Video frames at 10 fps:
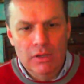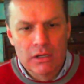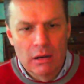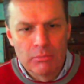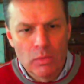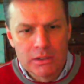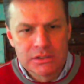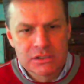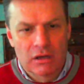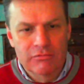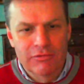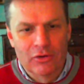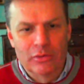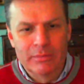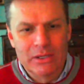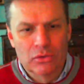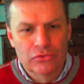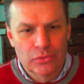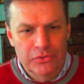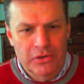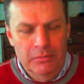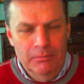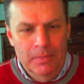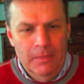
Number one, start following me on Twitter.